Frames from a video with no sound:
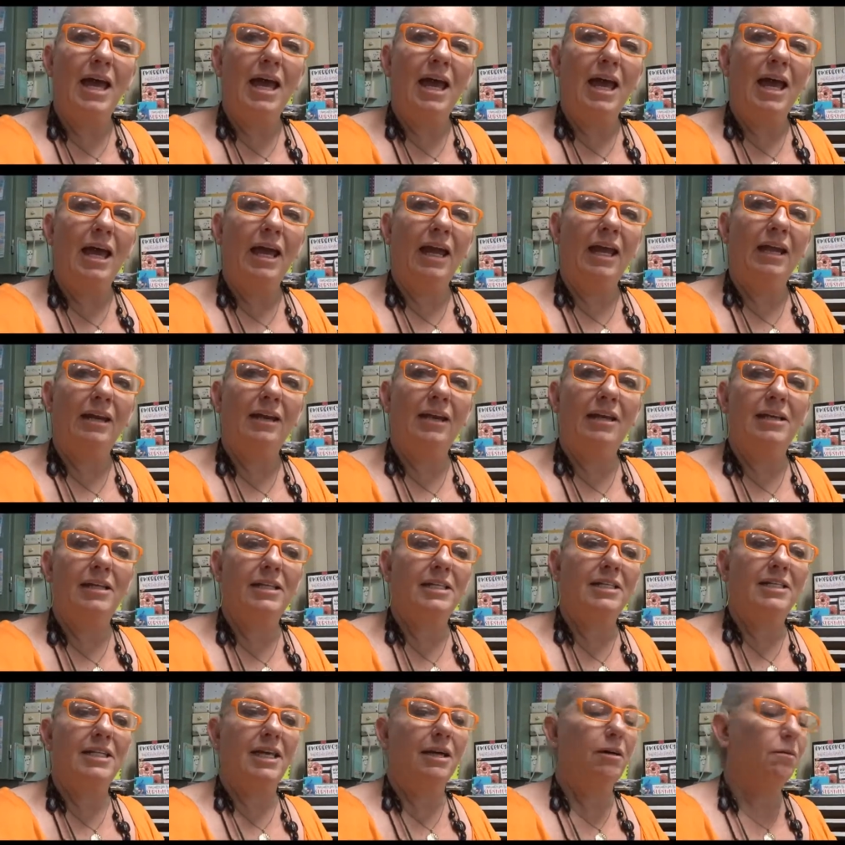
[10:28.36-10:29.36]
and it
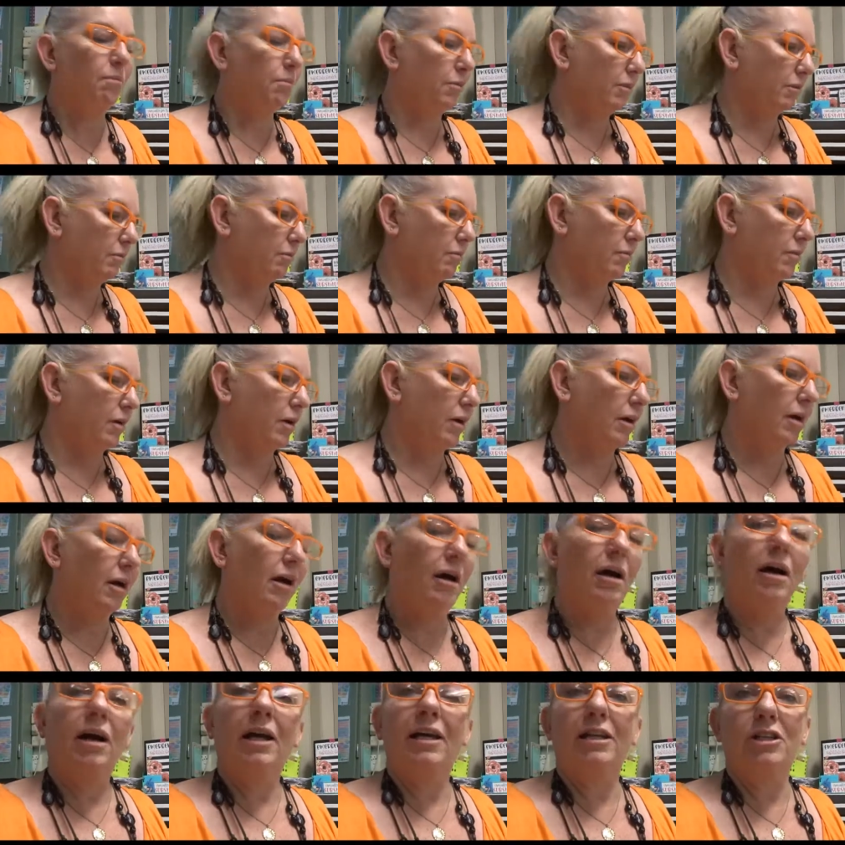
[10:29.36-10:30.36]
has helped them.
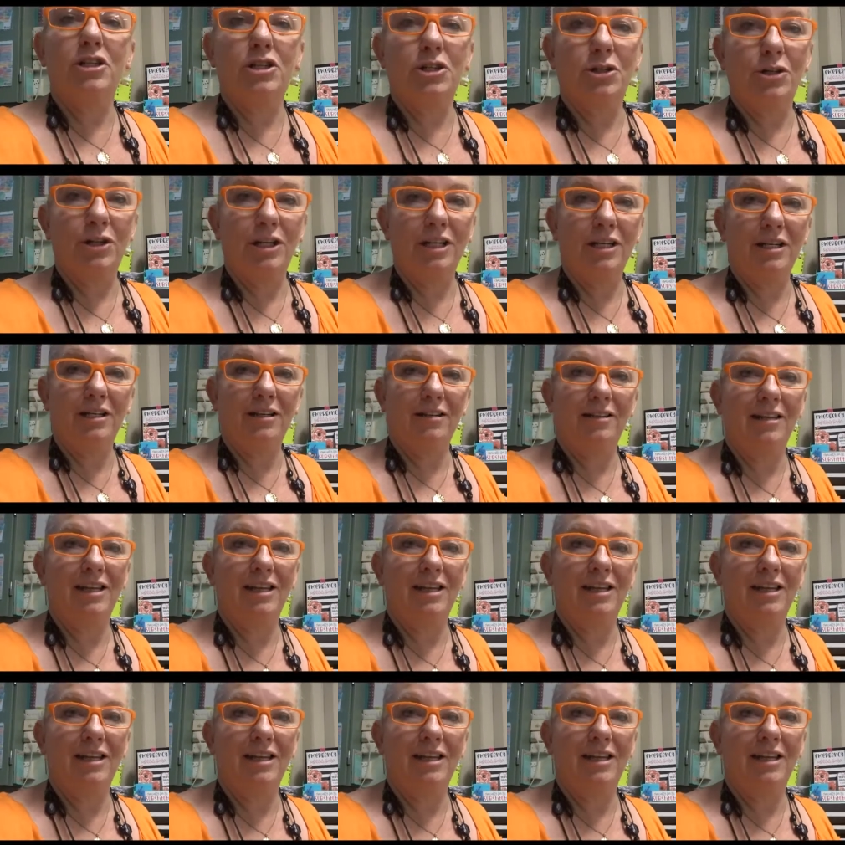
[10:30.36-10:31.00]
I enjoyed it.